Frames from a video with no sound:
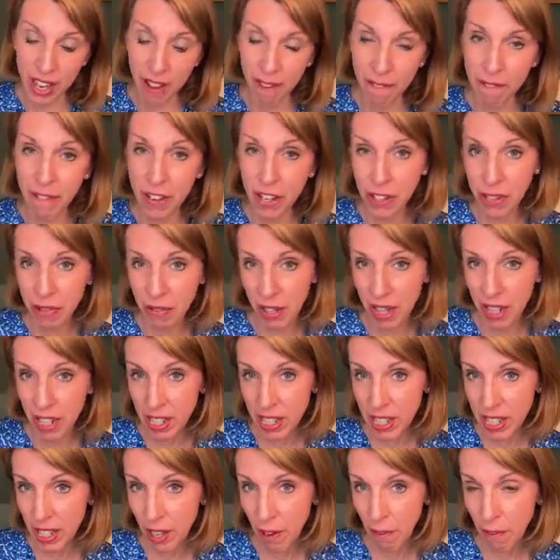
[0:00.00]
It feels
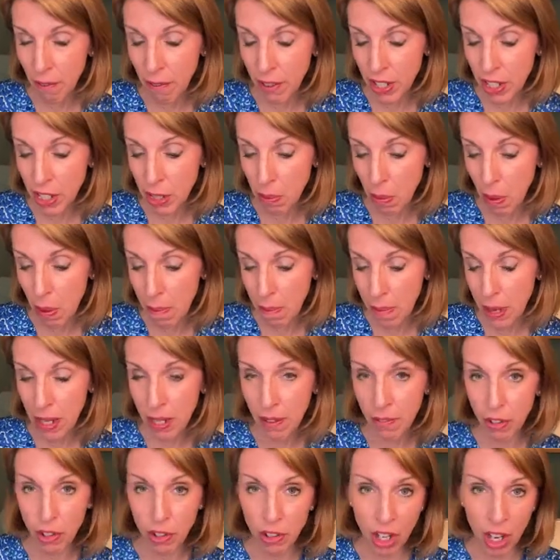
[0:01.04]
very selfish, but
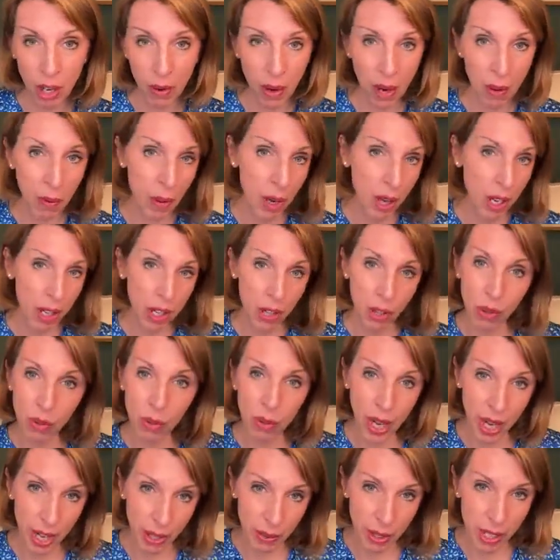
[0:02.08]
many of you know I work
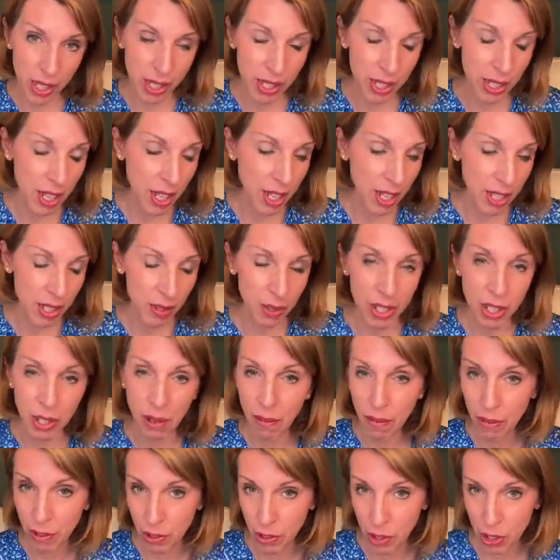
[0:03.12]
all hours, so I
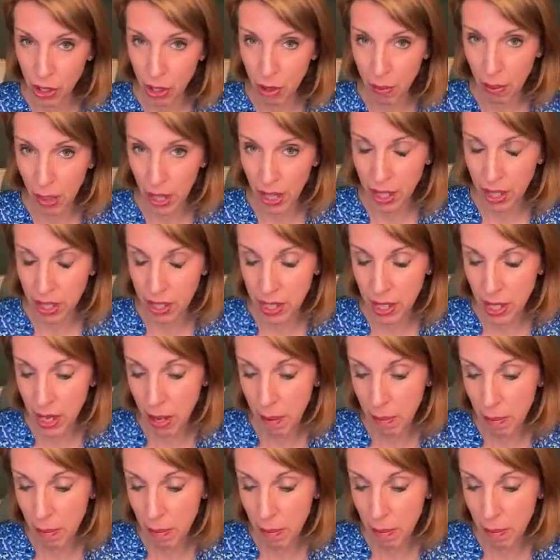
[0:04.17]
don't feel too bad.